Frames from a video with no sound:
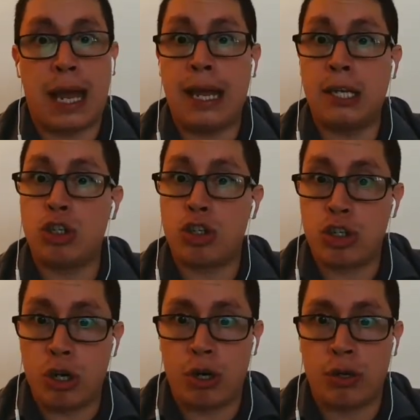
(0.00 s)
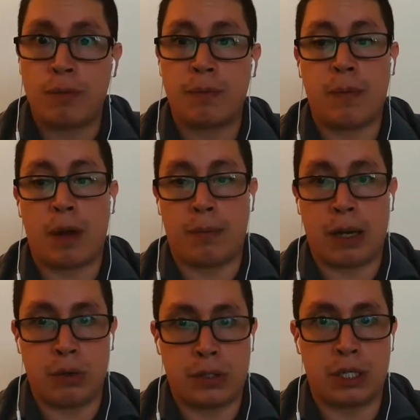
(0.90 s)
and share my
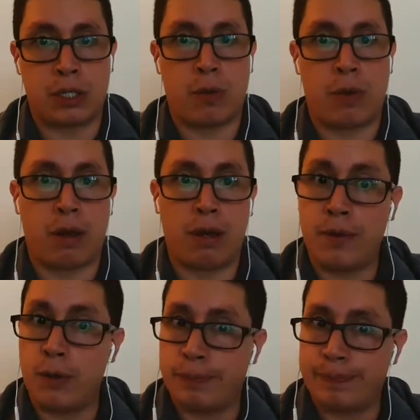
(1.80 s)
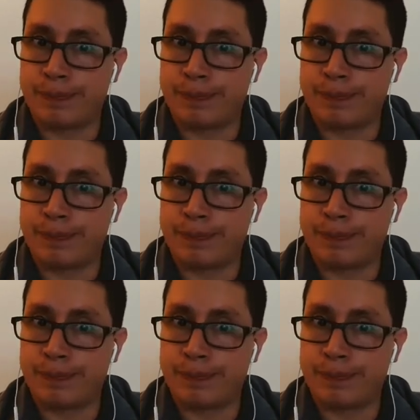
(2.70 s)
research with all of you.